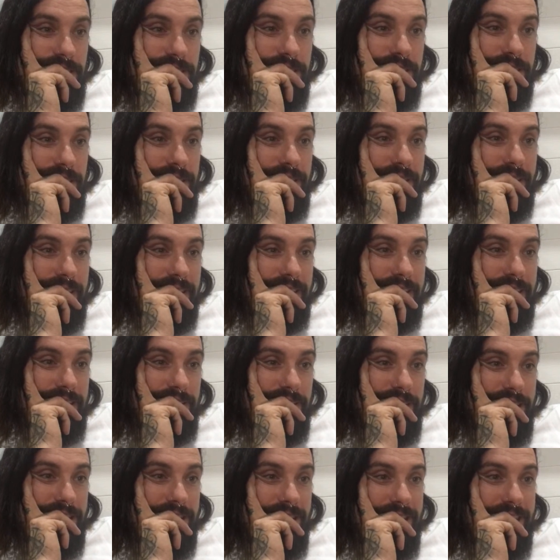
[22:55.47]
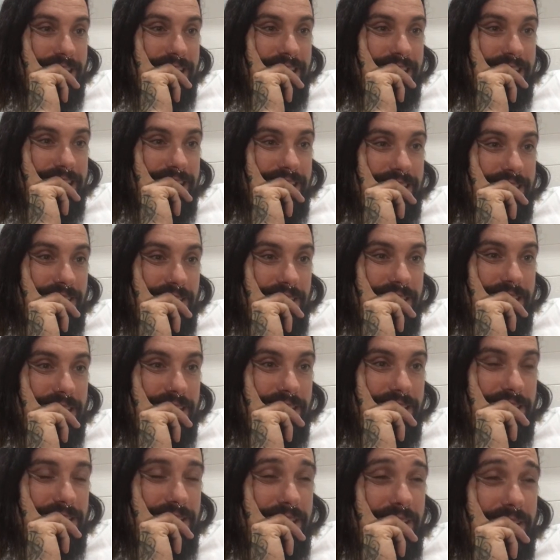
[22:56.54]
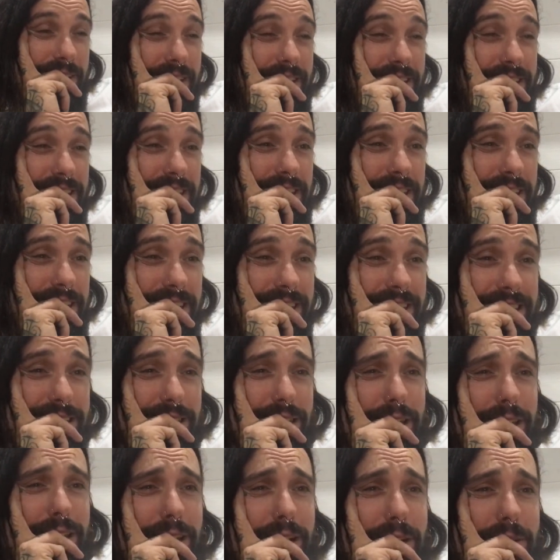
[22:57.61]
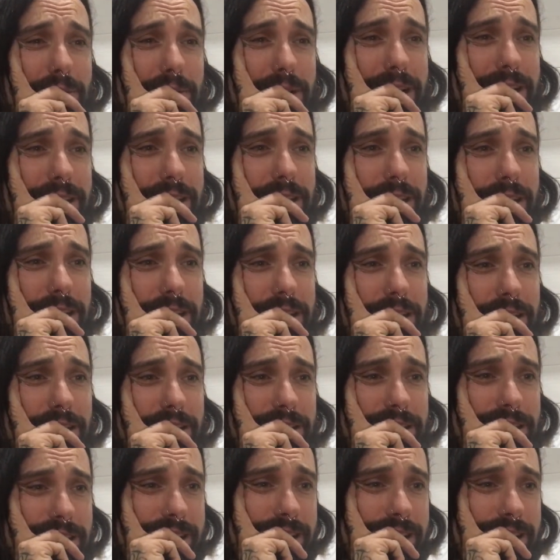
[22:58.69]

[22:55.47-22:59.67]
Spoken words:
Flew out there for a shag and ended up staying 3 weeks. That's a long way to go.